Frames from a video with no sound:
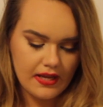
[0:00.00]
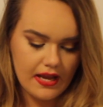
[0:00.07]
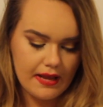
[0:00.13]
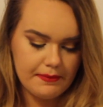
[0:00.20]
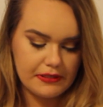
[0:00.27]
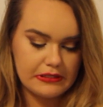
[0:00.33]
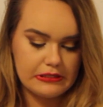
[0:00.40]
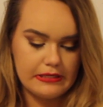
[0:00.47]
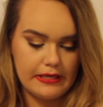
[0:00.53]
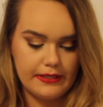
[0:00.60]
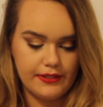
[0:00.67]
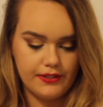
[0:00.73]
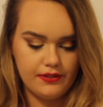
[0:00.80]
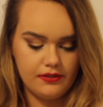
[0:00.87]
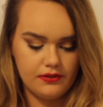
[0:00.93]
I'm
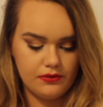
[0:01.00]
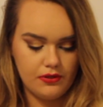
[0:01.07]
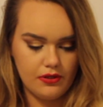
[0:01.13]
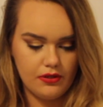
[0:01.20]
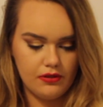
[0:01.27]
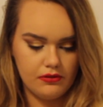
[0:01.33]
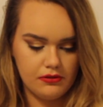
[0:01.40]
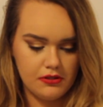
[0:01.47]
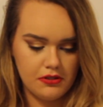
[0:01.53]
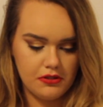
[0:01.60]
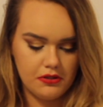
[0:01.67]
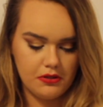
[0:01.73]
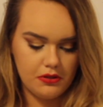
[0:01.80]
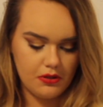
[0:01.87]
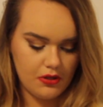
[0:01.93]
excited. Oh,
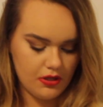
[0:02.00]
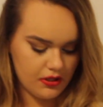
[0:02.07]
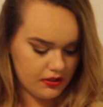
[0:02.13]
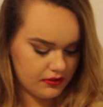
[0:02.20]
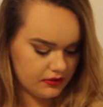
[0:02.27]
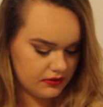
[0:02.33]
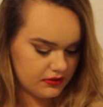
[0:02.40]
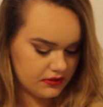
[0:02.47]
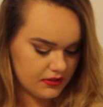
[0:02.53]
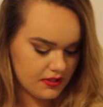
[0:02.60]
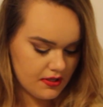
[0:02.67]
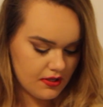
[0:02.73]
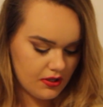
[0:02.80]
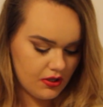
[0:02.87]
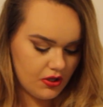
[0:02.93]

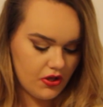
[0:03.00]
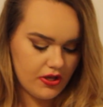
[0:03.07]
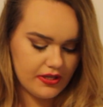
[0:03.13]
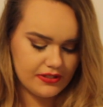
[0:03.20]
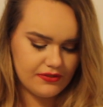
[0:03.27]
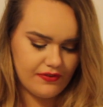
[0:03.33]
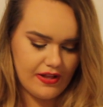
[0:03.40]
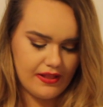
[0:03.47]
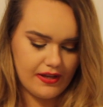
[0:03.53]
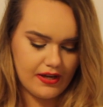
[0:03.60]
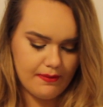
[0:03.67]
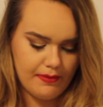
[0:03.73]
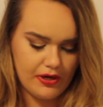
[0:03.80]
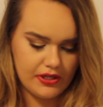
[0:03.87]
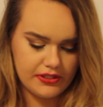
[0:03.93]
oh, oh, it's
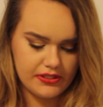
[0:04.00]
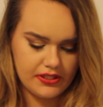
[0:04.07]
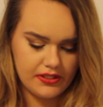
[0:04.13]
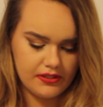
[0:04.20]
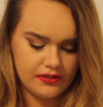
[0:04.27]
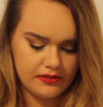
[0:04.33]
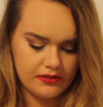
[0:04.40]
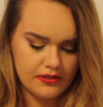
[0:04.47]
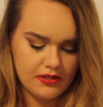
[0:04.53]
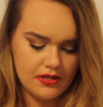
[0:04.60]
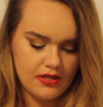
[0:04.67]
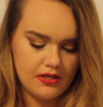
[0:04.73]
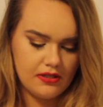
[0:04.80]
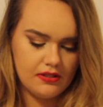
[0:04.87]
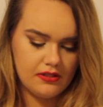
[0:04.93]
falling apart.
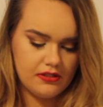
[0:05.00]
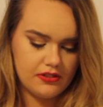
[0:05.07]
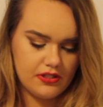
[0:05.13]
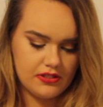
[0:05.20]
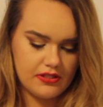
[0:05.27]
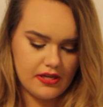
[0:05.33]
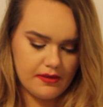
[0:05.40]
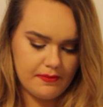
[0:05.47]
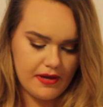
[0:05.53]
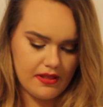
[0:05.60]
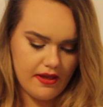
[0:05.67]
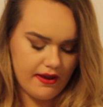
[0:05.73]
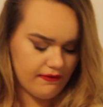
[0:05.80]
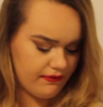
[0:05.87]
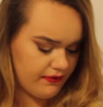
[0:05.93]
Just like my
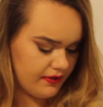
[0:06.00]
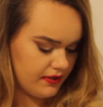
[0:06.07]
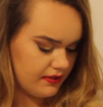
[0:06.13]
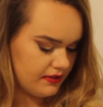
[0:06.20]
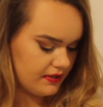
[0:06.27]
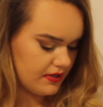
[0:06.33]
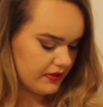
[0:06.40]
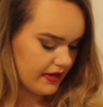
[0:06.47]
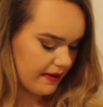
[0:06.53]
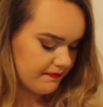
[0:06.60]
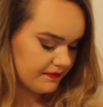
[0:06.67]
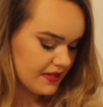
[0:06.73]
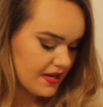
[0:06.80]
life. Okay.